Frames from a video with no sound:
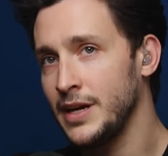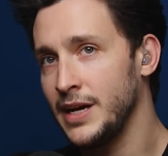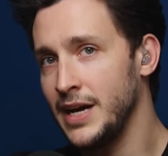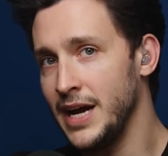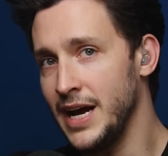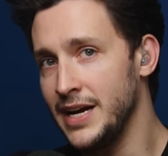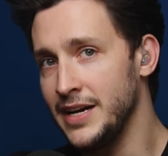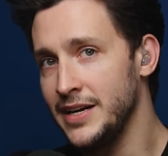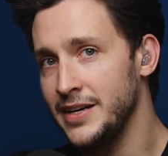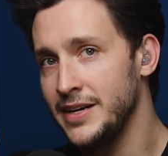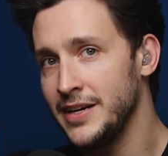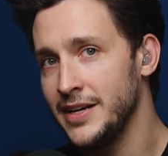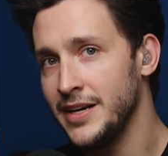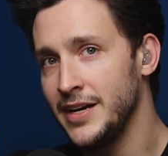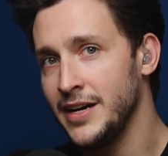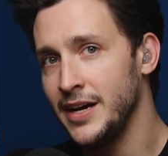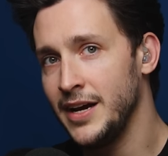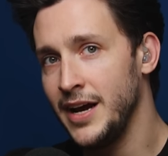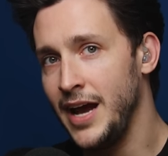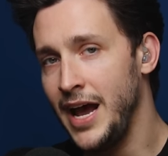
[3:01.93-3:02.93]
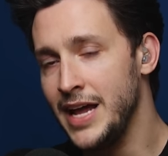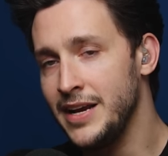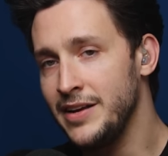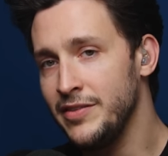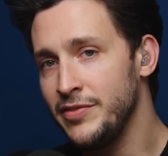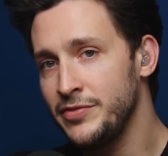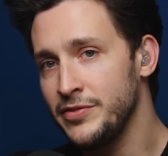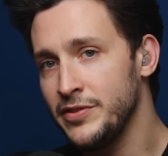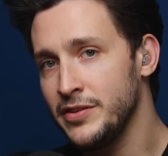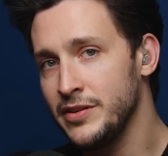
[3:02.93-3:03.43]
Got it. And
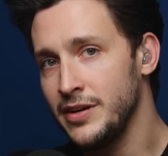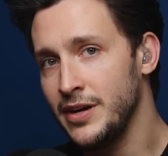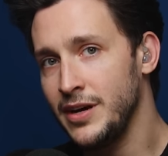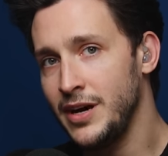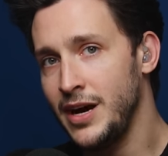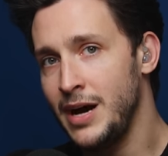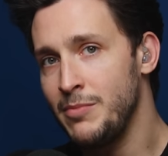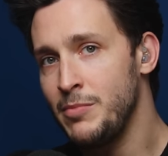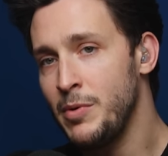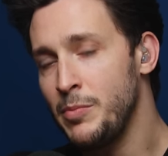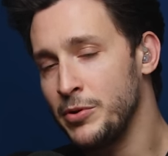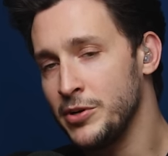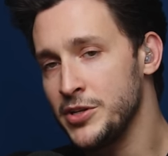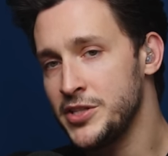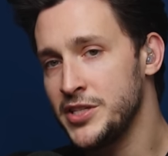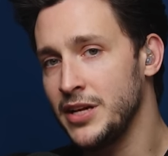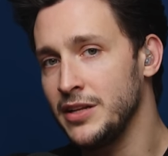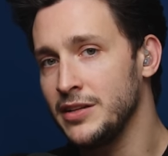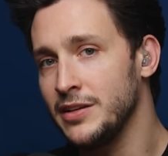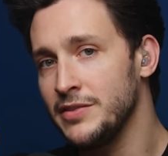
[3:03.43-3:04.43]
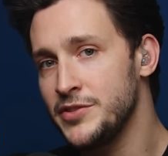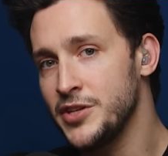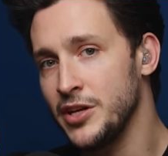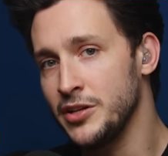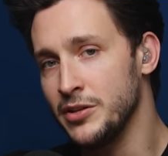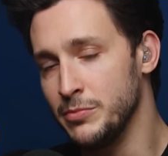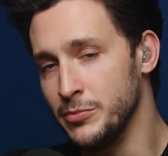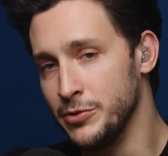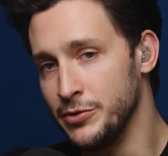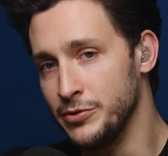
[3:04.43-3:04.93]
if I'm a person that lives
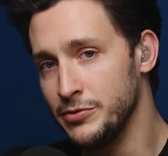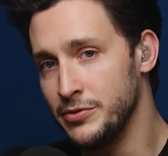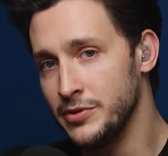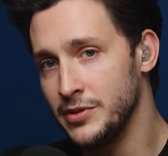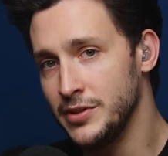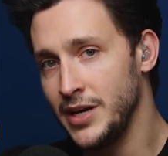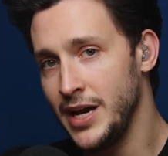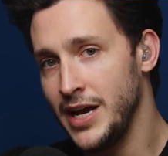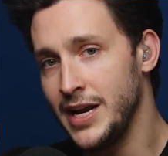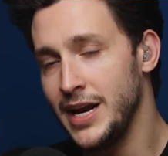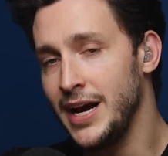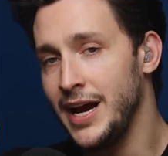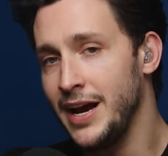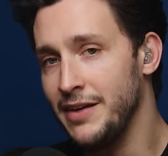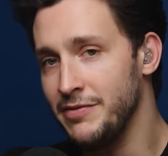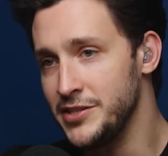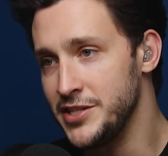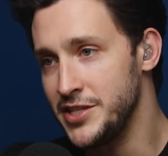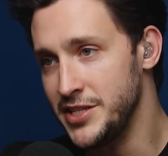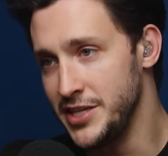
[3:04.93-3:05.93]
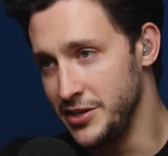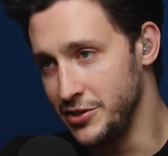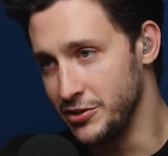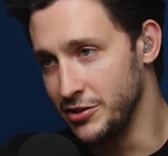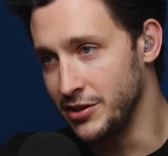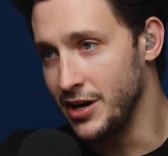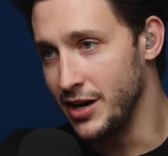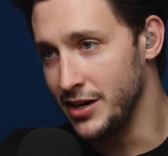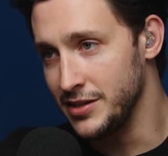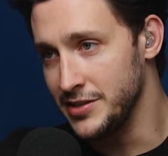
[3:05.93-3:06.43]
on the moon and I haven't seen
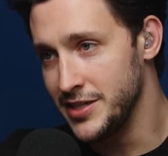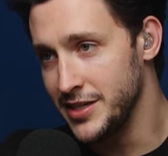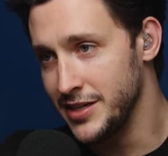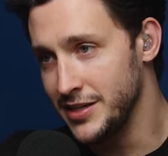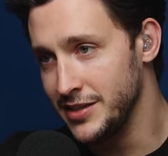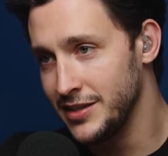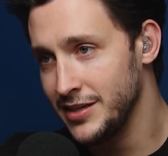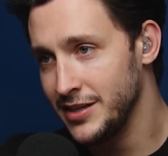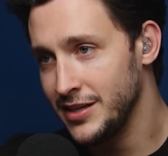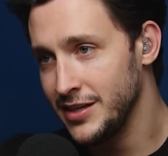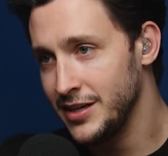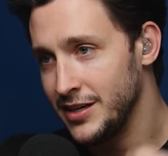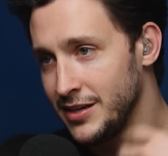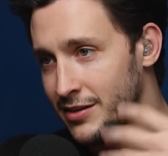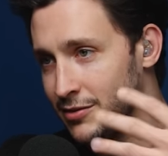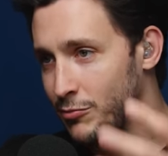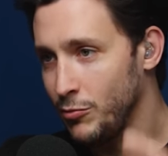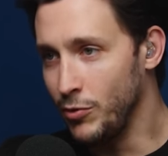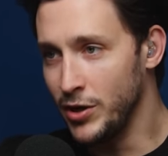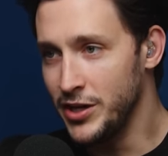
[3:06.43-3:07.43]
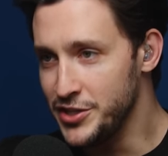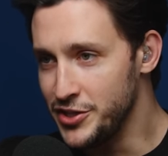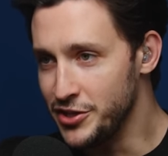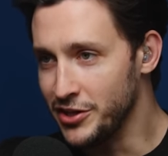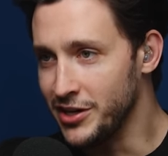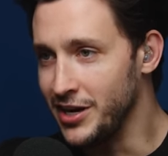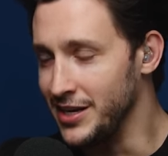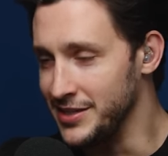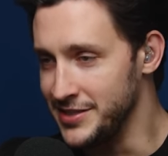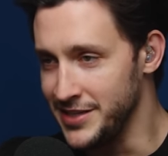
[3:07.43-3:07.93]
your content, what is
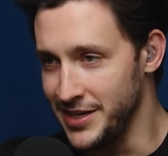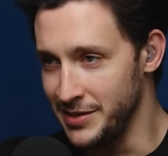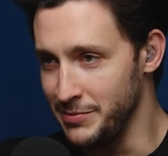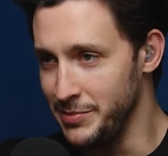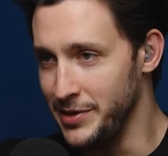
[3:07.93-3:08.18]
your content